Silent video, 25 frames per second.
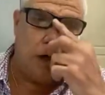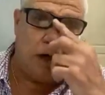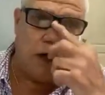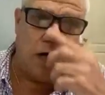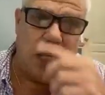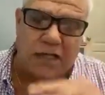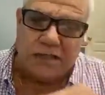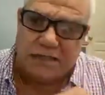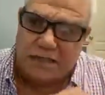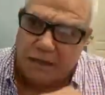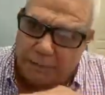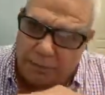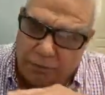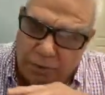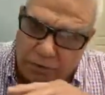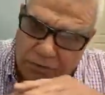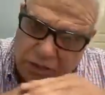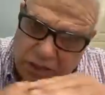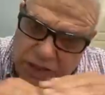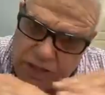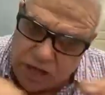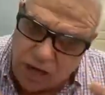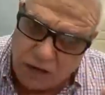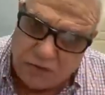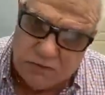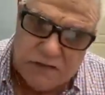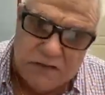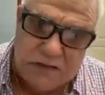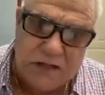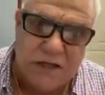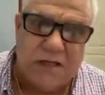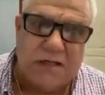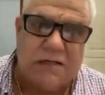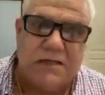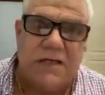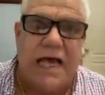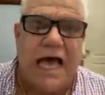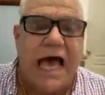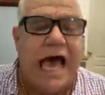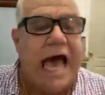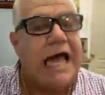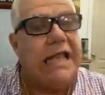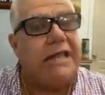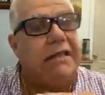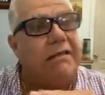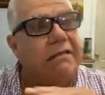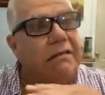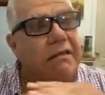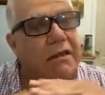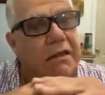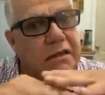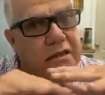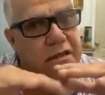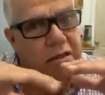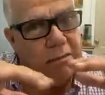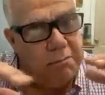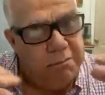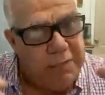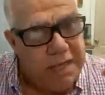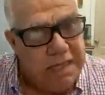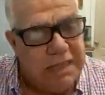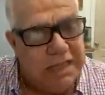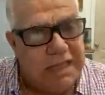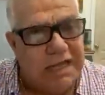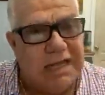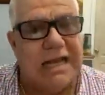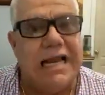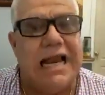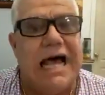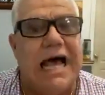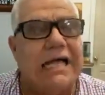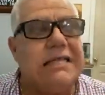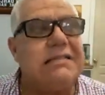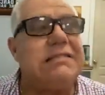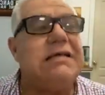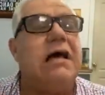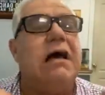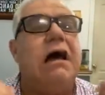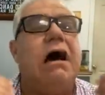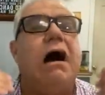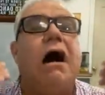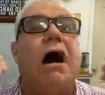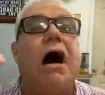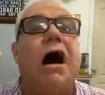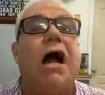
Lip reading: Because among the youngsters and the middle class,